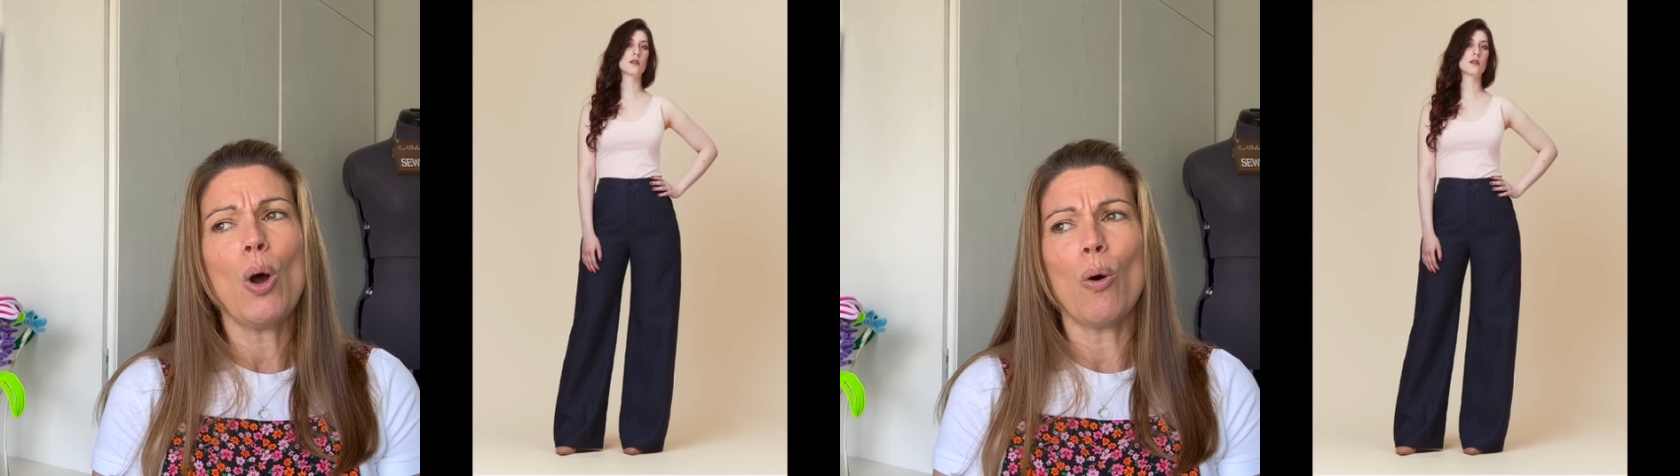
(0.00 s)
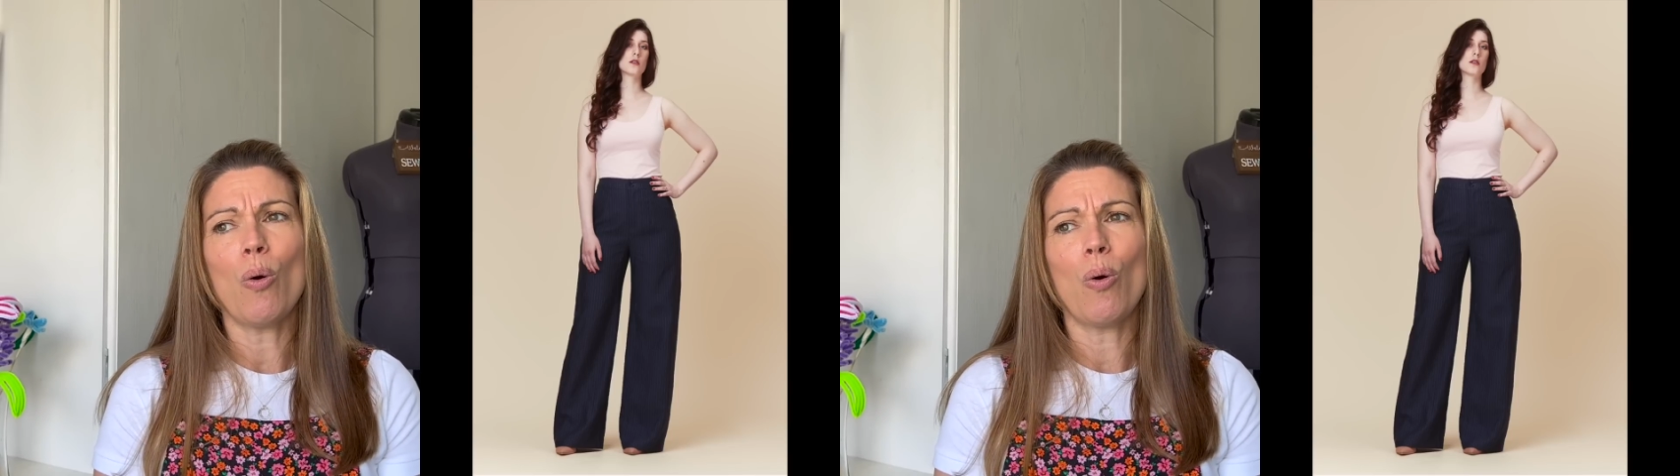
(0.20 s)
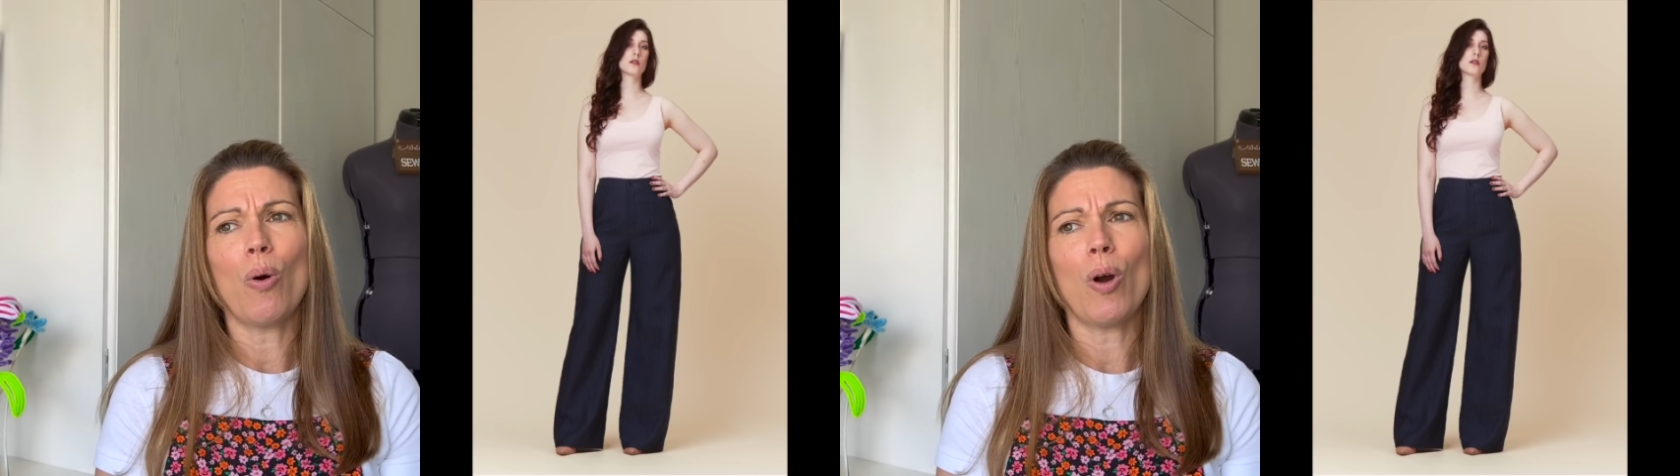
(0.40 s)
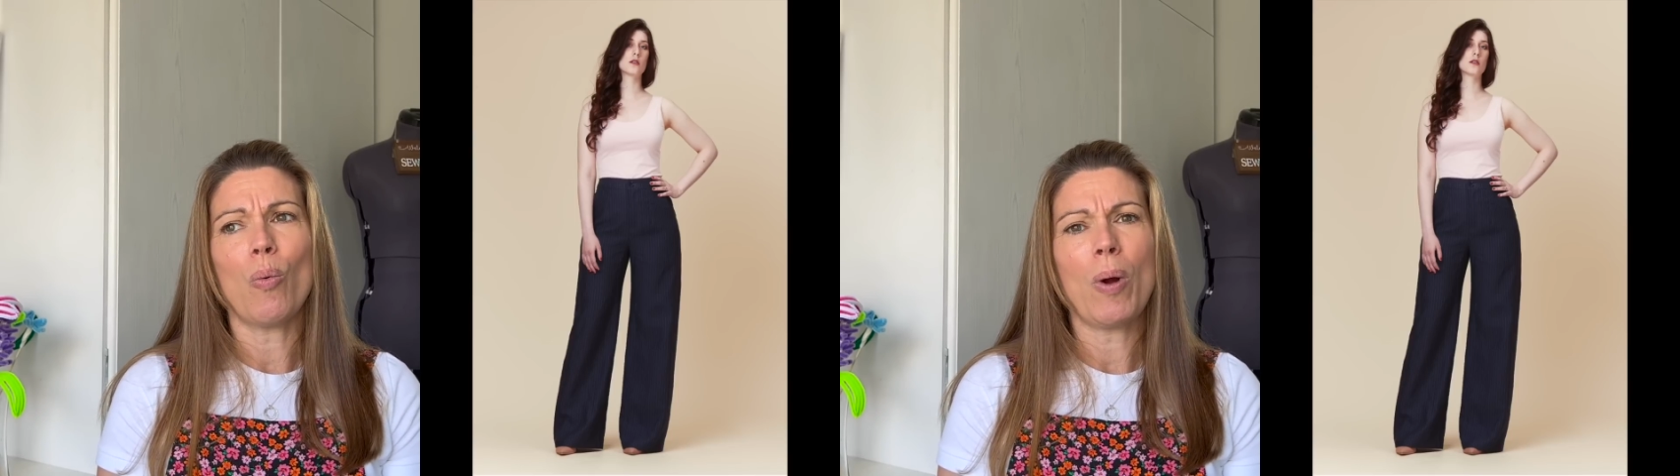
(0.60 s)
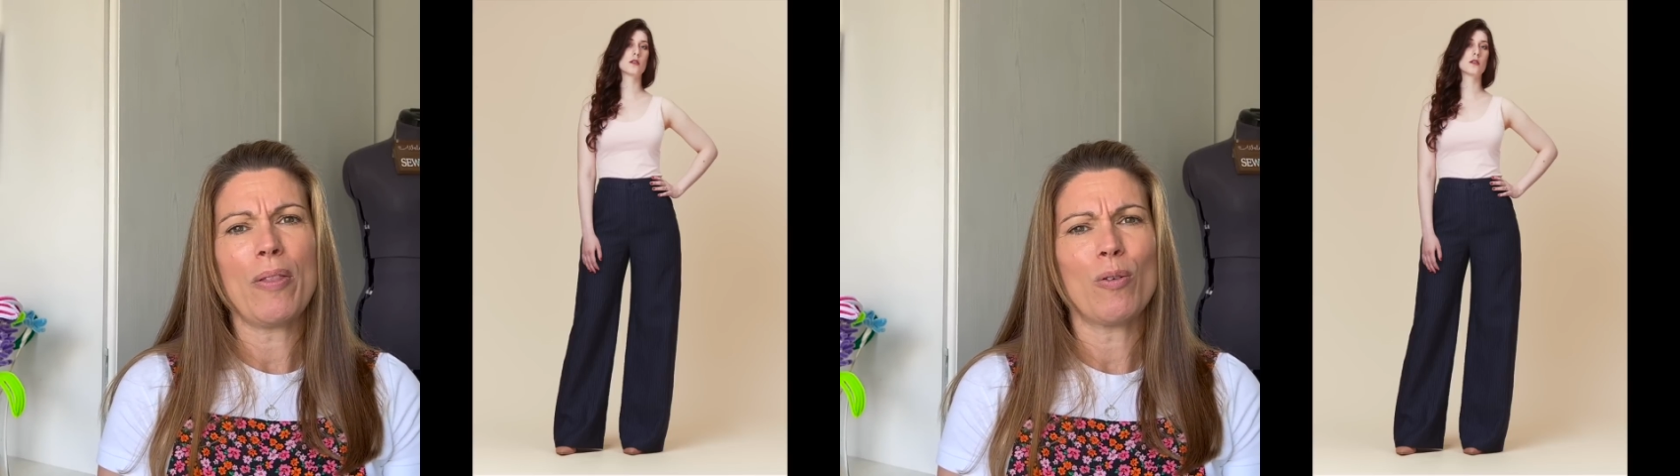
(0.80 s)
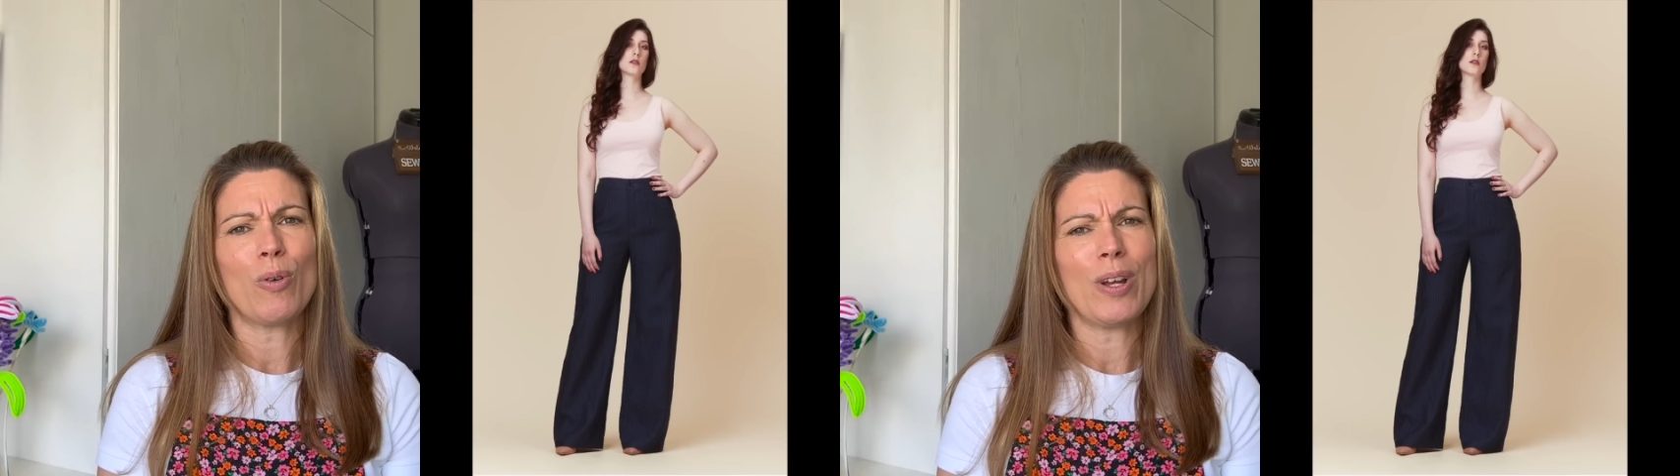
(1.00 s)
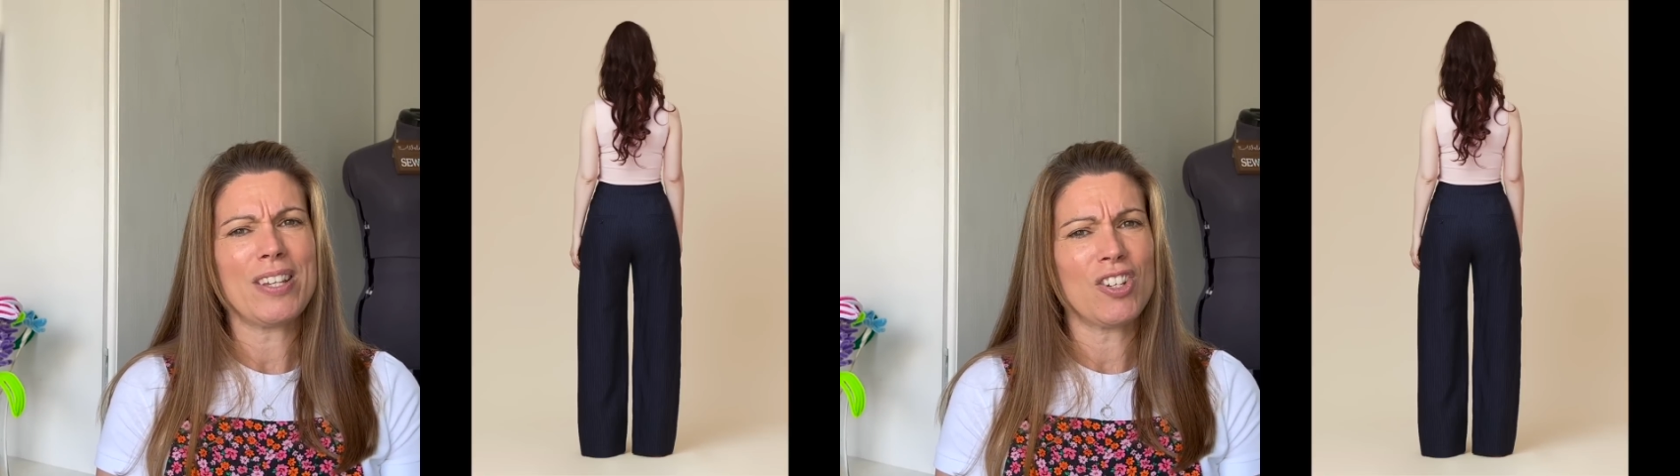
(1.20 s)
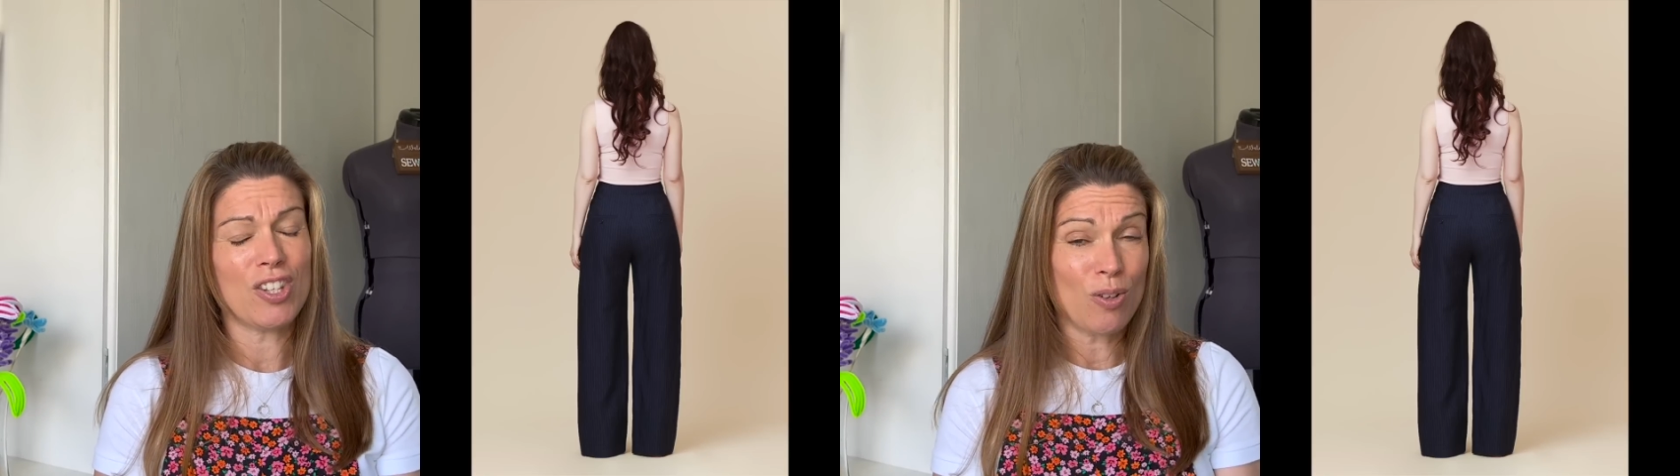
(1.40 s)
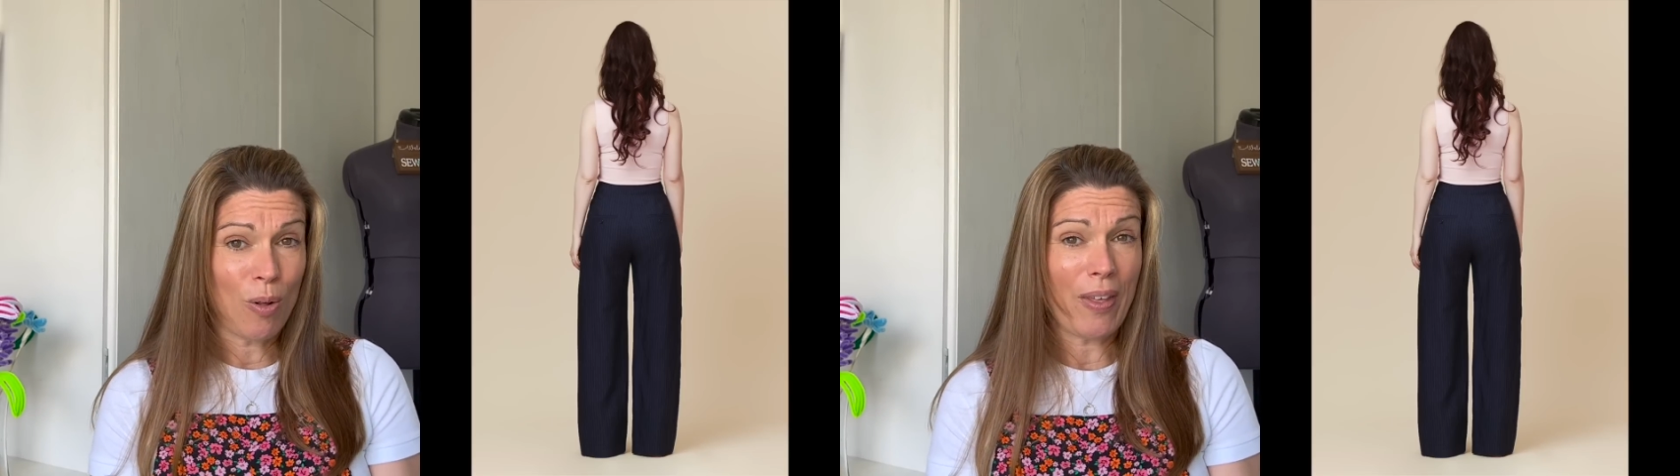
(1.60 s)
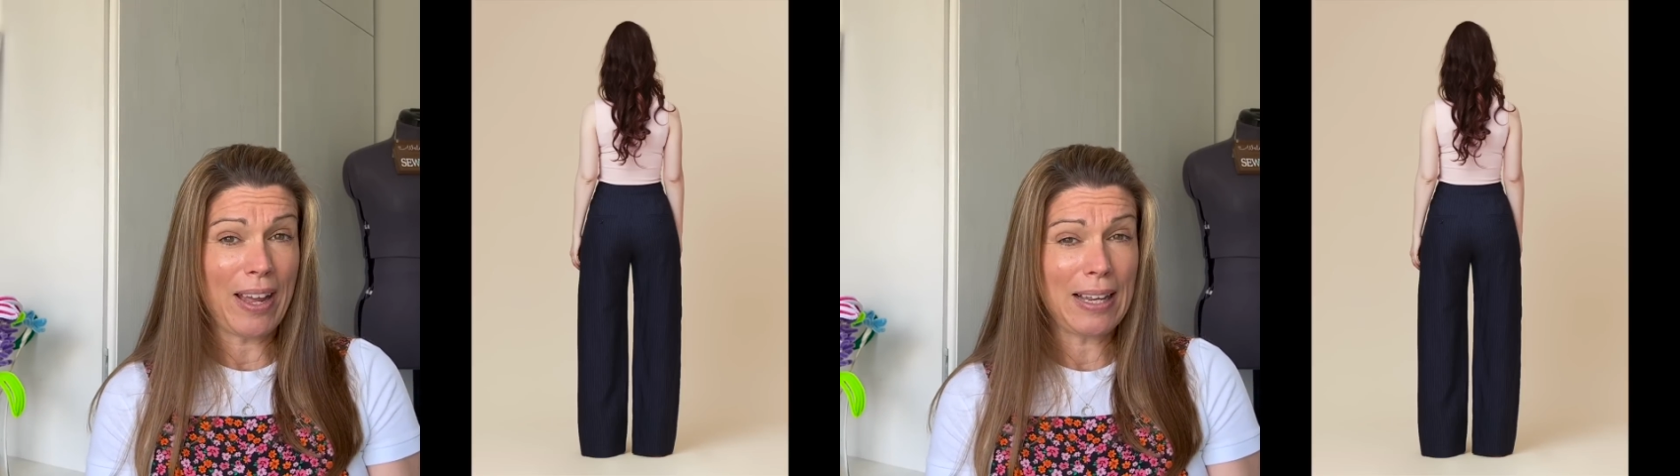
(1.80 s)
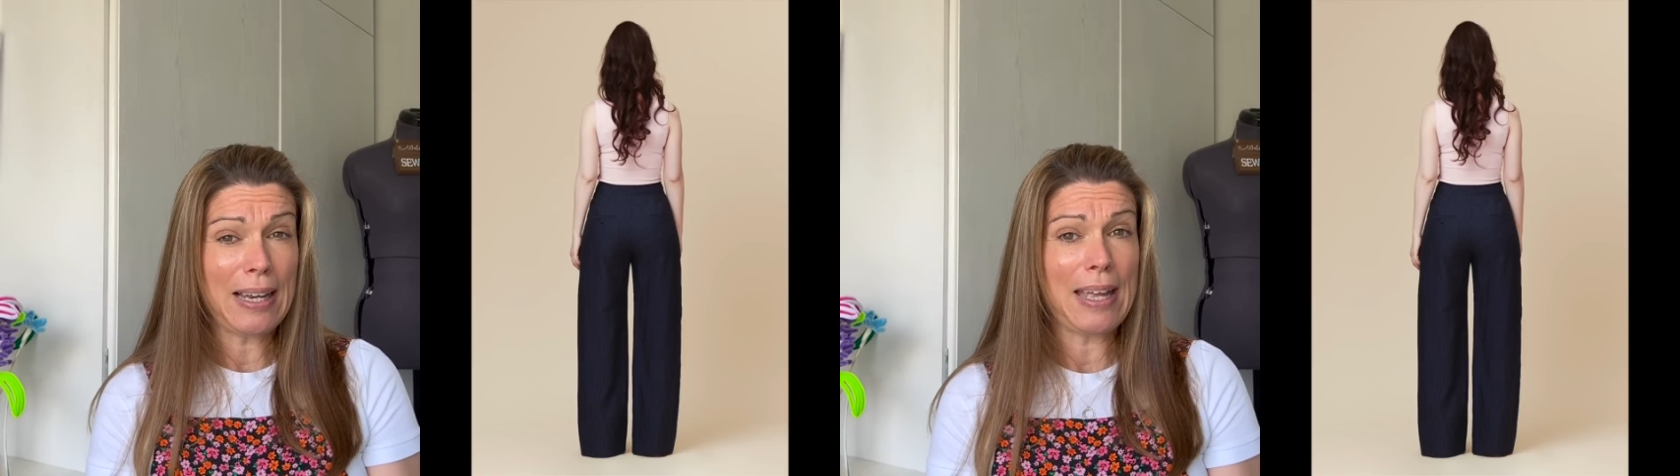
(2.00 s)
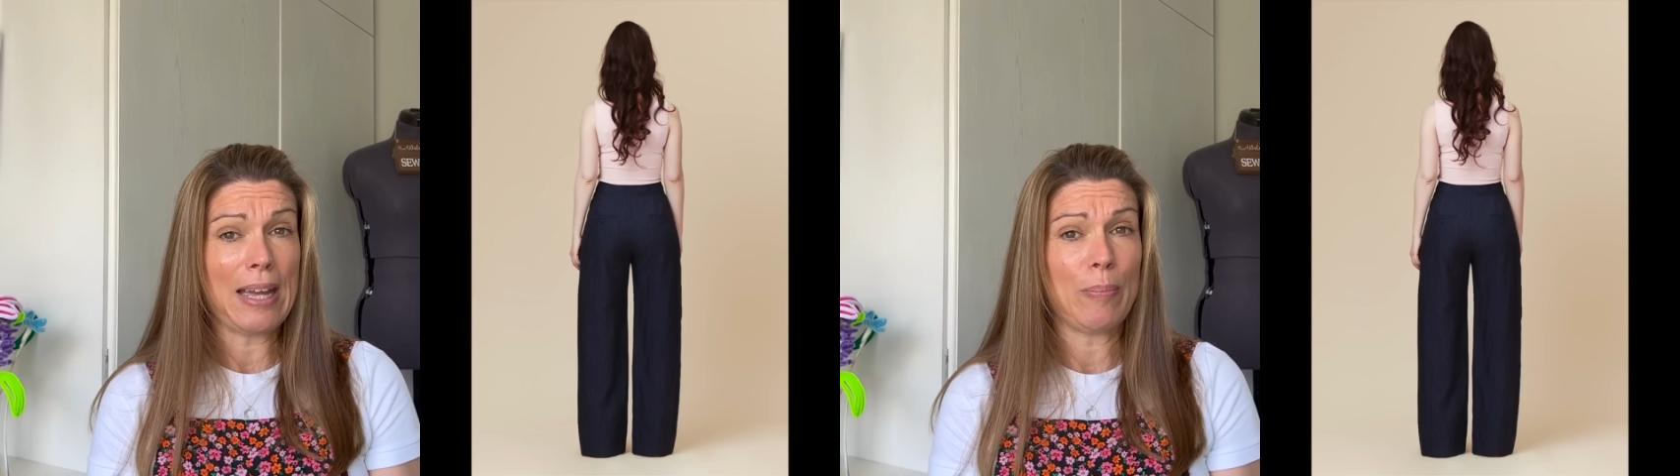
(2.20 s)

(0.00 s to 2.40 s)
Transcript: or whether or not it's just not that clear,